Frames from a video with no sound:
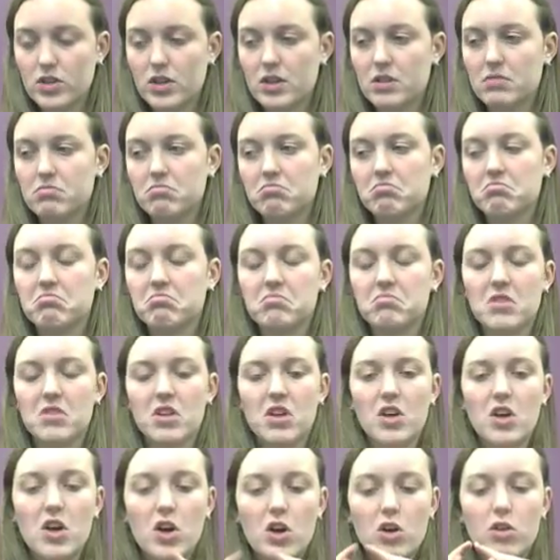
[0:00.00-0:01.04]
and then
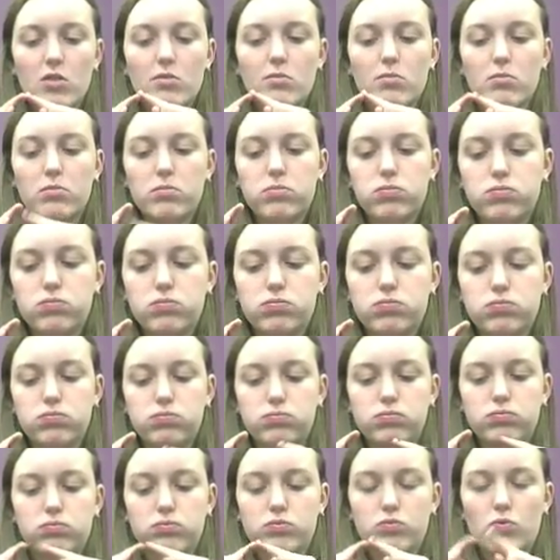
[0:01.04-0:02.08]
they start putting
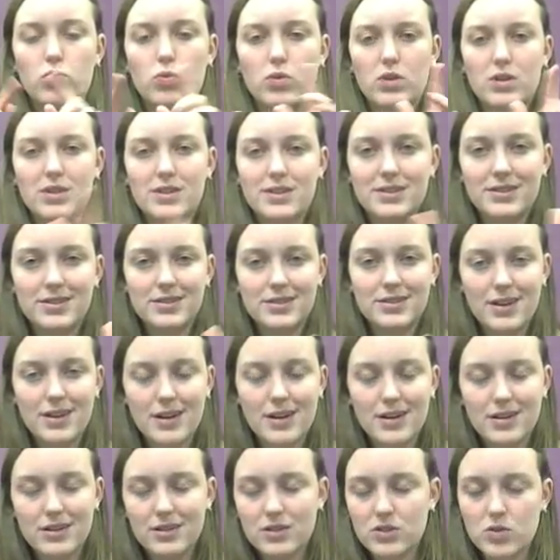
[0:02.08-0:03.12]
those squares
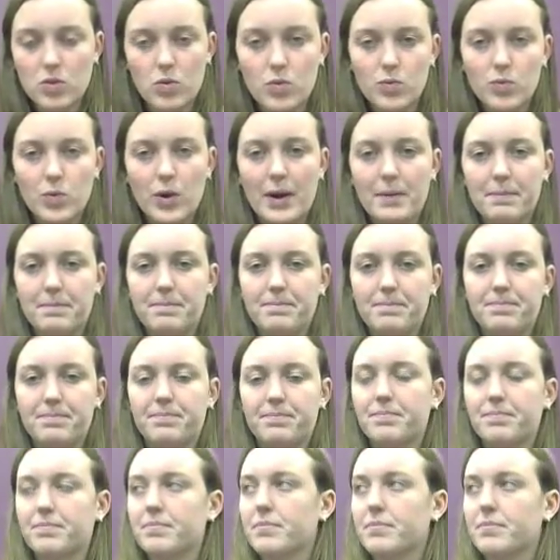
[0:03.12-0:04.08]
over the